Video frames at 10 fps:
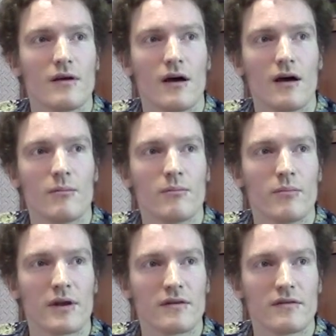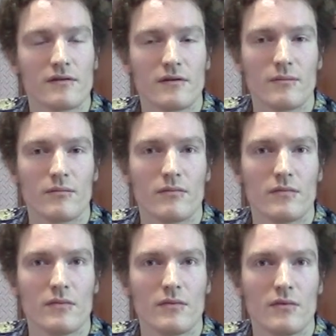But
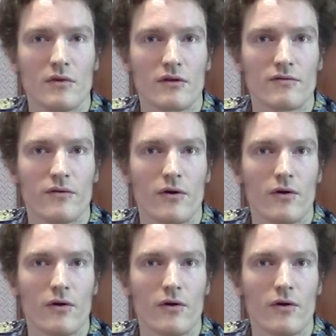not for